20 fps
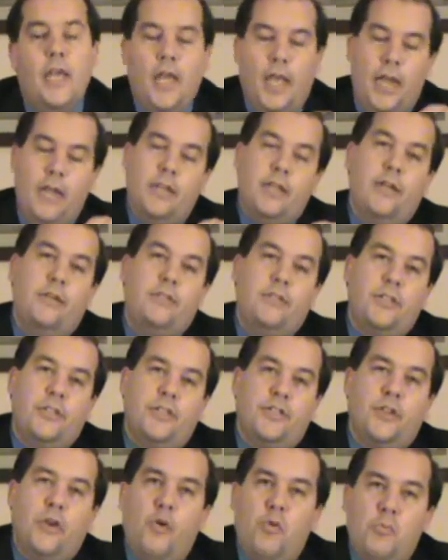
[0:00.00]
He loves you
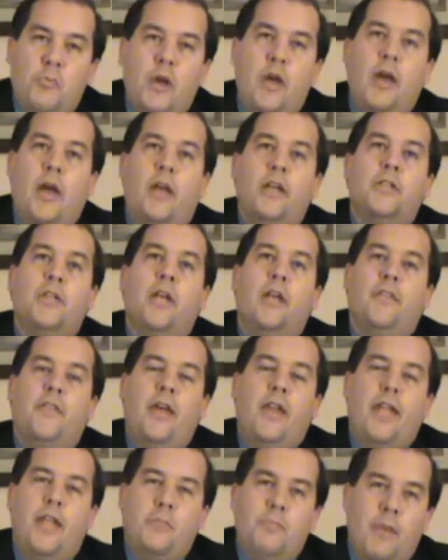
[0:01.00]
so much
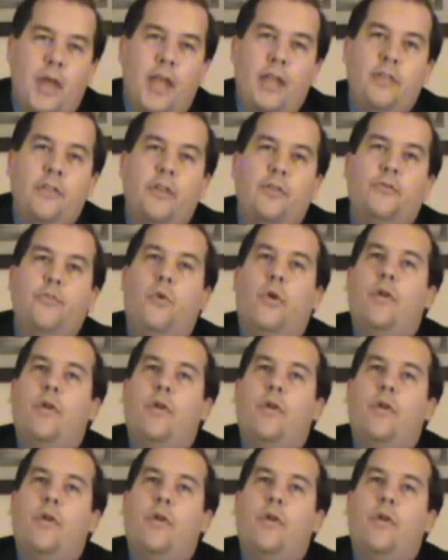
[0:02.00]
that He made this